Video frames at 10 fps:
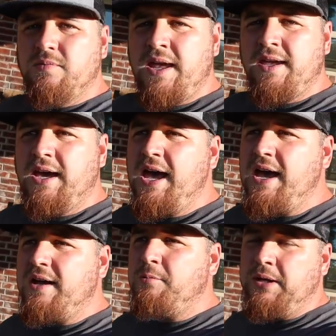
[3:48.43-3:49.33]
Thank
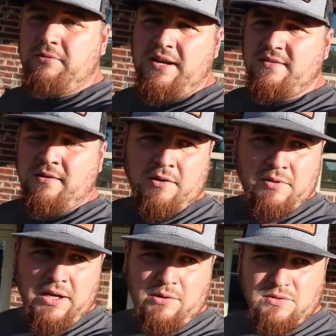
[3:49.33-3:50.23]
God we raise our
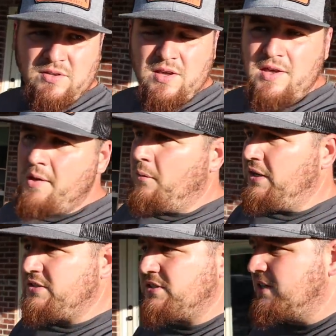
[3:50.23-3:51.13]
own goats,
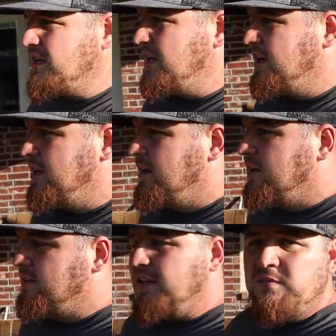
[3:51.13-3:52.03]
which
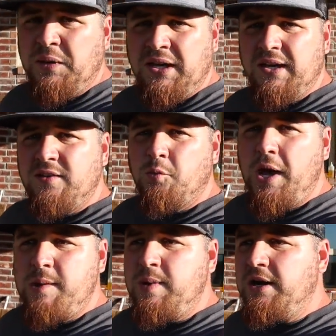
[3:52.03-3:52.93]
this meat is
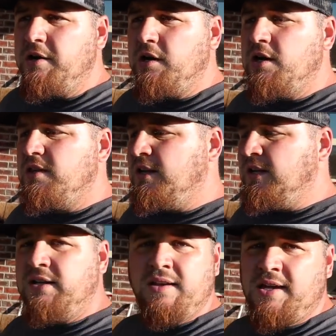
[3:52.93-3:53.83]
way better than
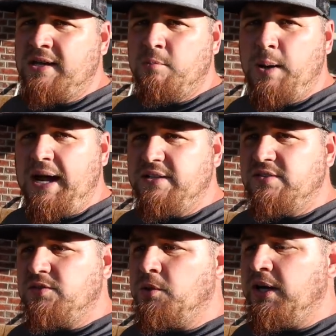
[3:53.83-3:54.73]
anything I can buy at the
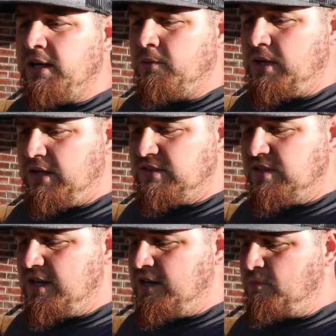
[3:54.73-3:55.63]
store
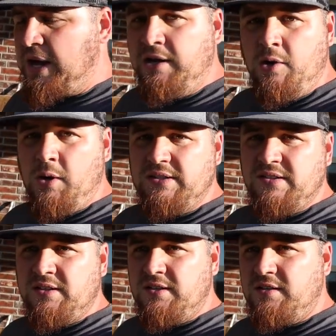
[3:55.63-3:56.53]
anyways. I know
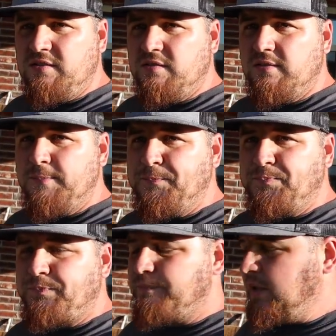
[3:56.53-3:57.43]
what's in this
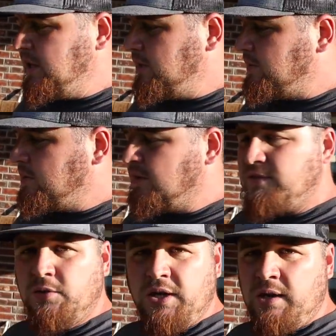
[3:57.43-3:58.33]
meat.
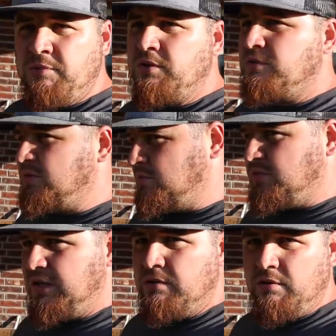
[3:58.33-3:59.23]
There's no chemicals, no
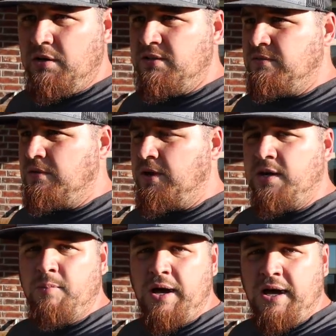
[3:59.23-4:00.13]
steroids, no
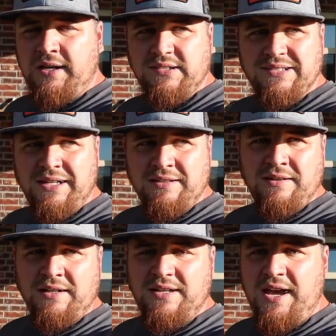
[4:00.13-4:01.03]
antibiotics, nothing
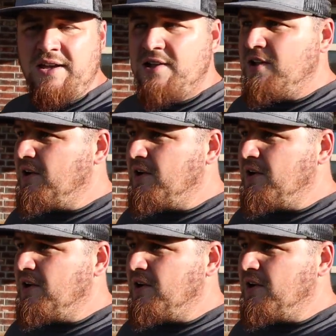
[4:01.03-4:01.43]
like that.